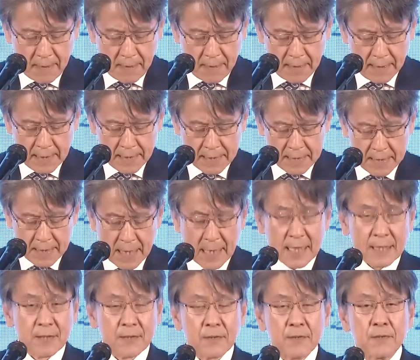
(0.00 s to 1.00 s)
and
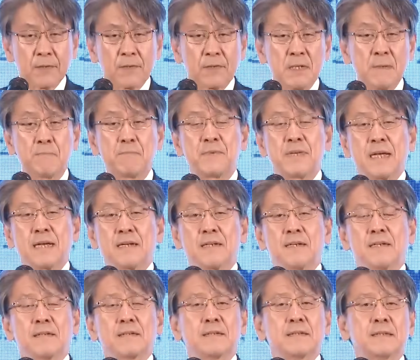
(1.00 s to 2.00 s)
other deep tech
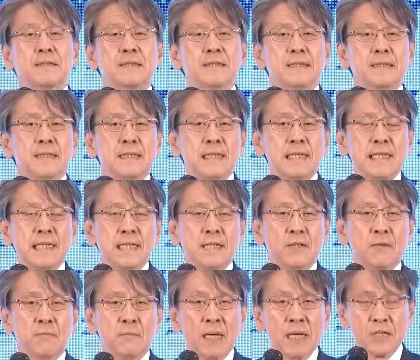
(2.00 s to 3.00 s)

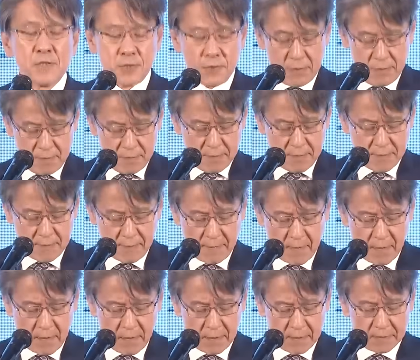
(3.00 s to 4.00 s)
innovation
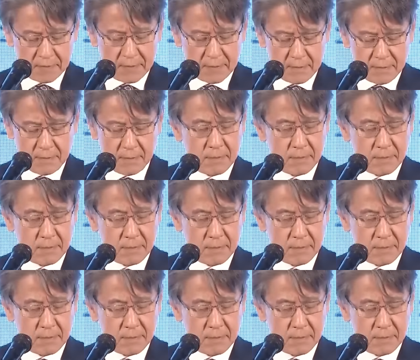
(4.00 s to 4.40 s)
of